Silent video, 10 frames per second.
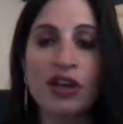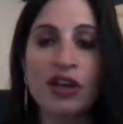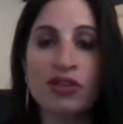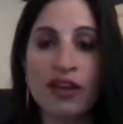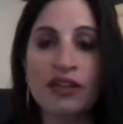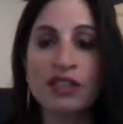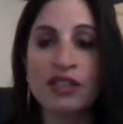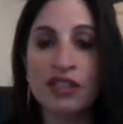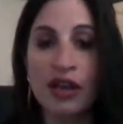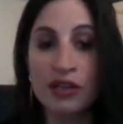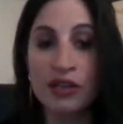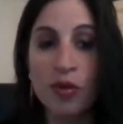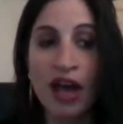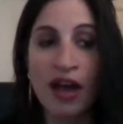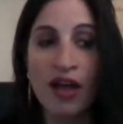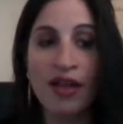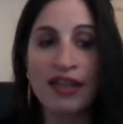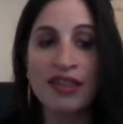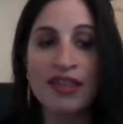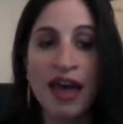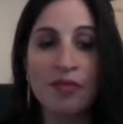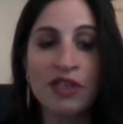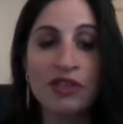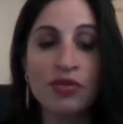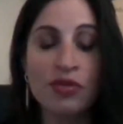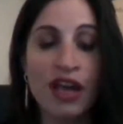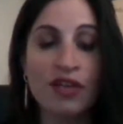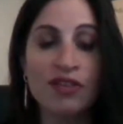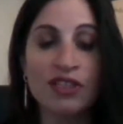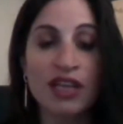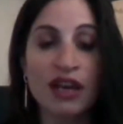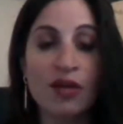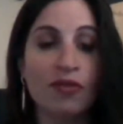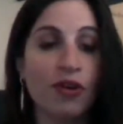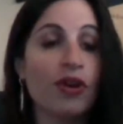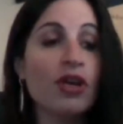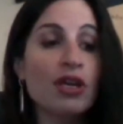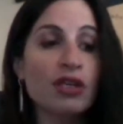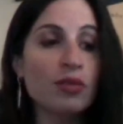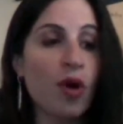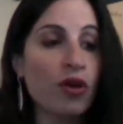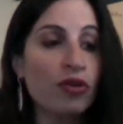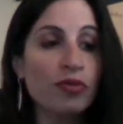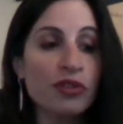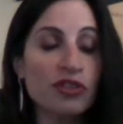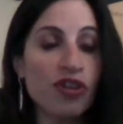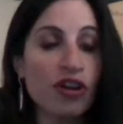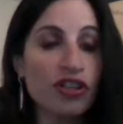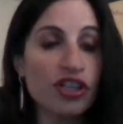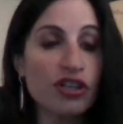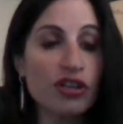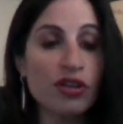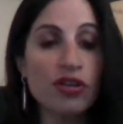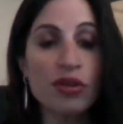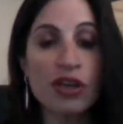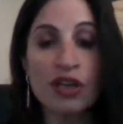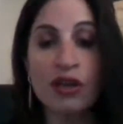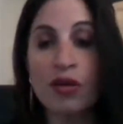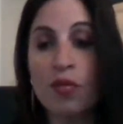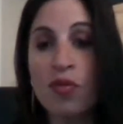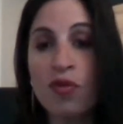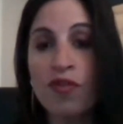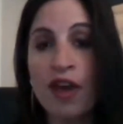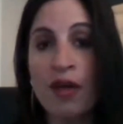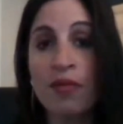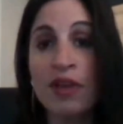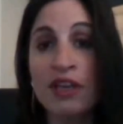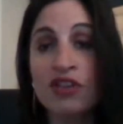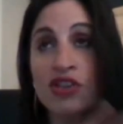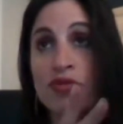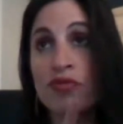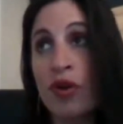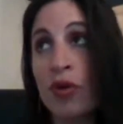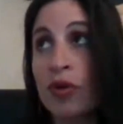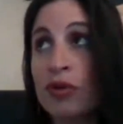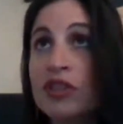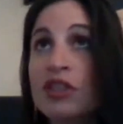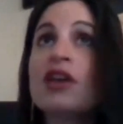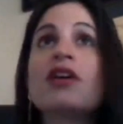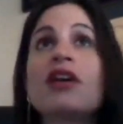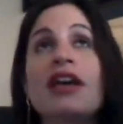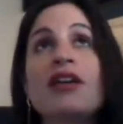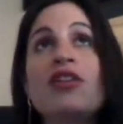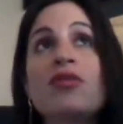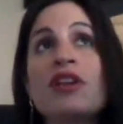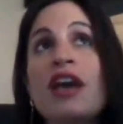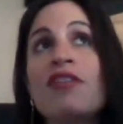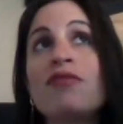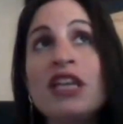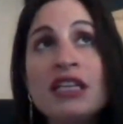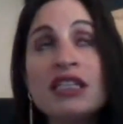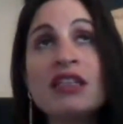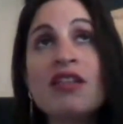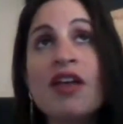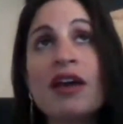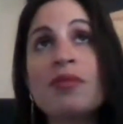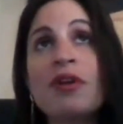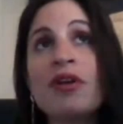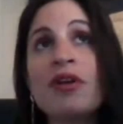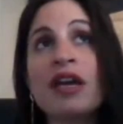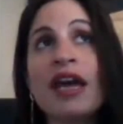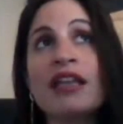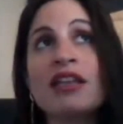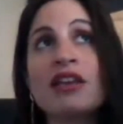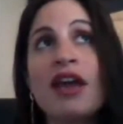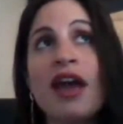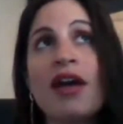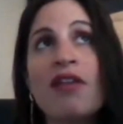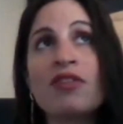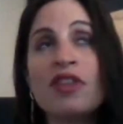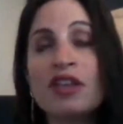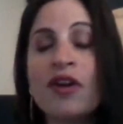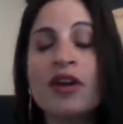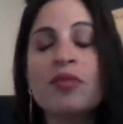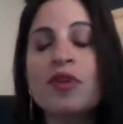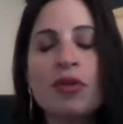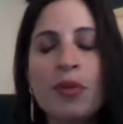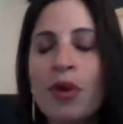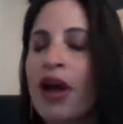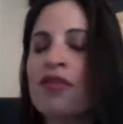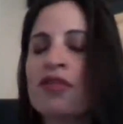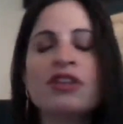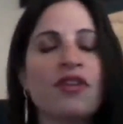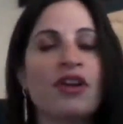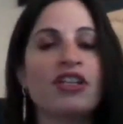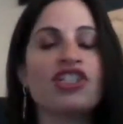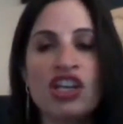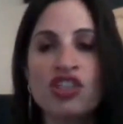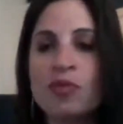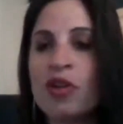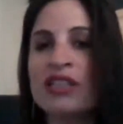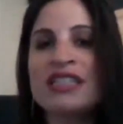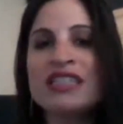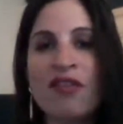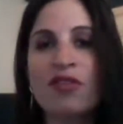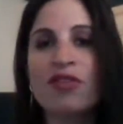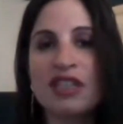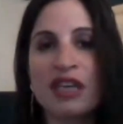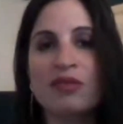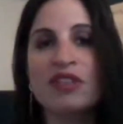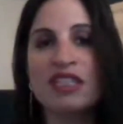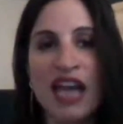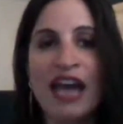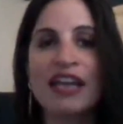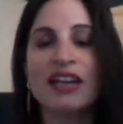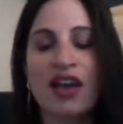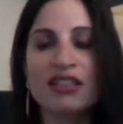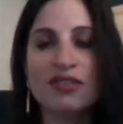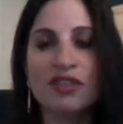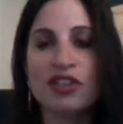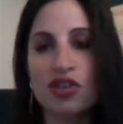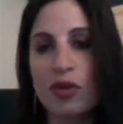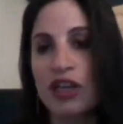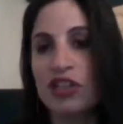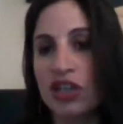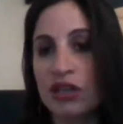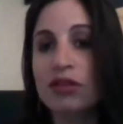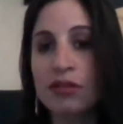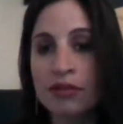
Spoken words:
2009 as well. And that means you can have a setup for small group instruction. You can move them into rows. You can have meetings in the library, and everything's very mutable. Everything's very changeable. It's never the same static kind of situation.